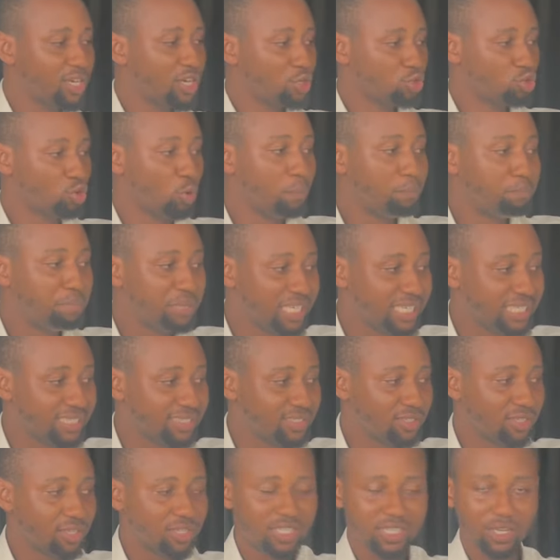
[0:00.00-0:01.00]
So
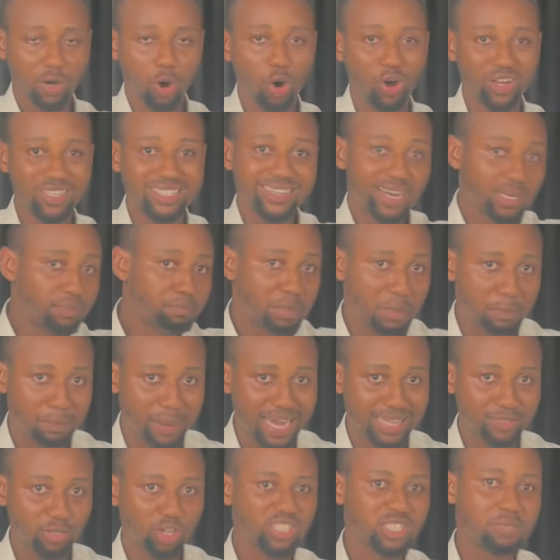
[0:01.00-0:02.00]
being on red
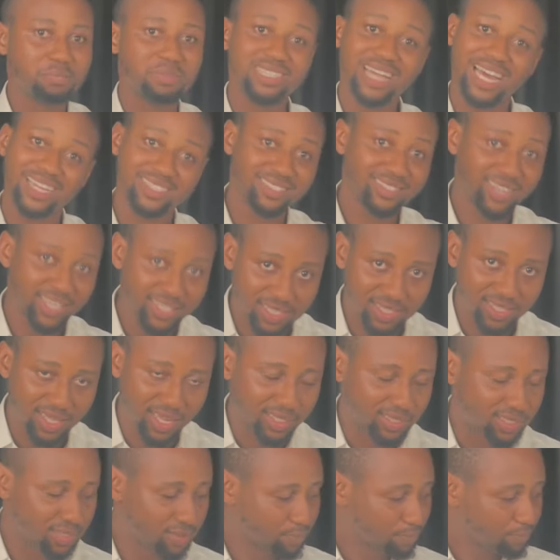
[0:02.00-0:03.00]
paper doesn't mean that it's registered.